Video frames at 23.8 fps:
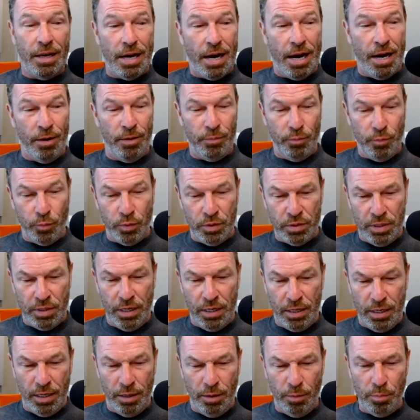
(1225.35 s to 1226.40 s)
I was
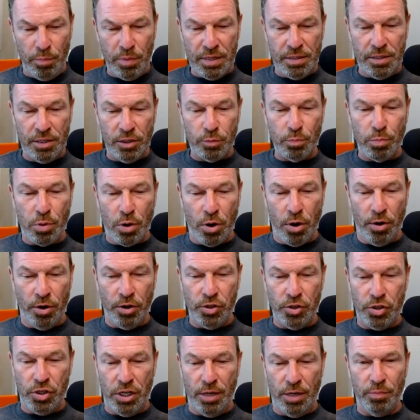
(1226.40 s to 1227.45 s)
in a business
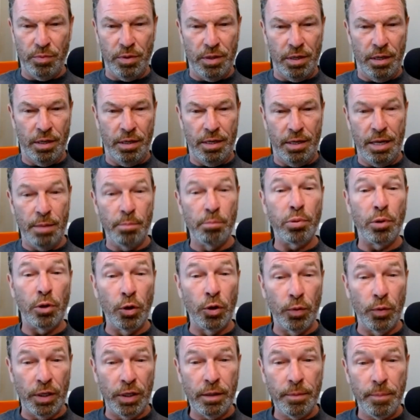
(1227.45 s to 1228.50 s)
partnership that
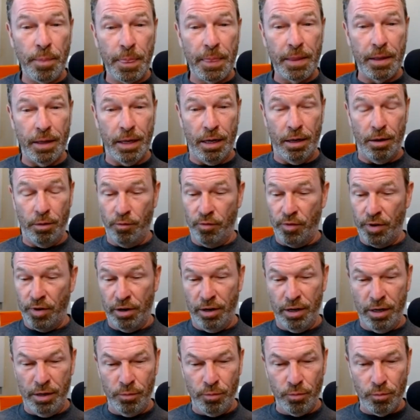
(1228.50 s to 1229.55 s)
imploded, uh,
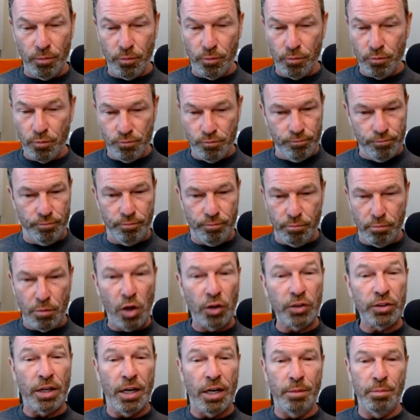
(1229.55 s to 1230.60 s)
very
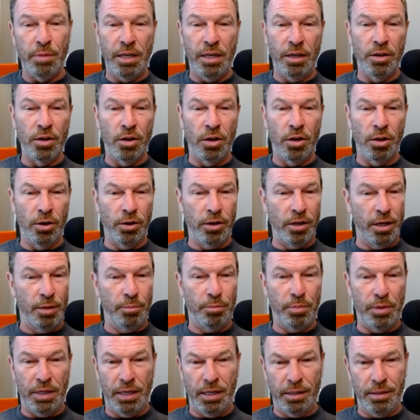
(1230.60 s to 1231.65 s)
multi-million dollar
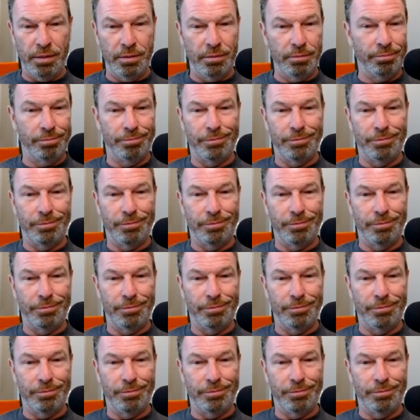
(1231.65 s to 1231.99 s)
company,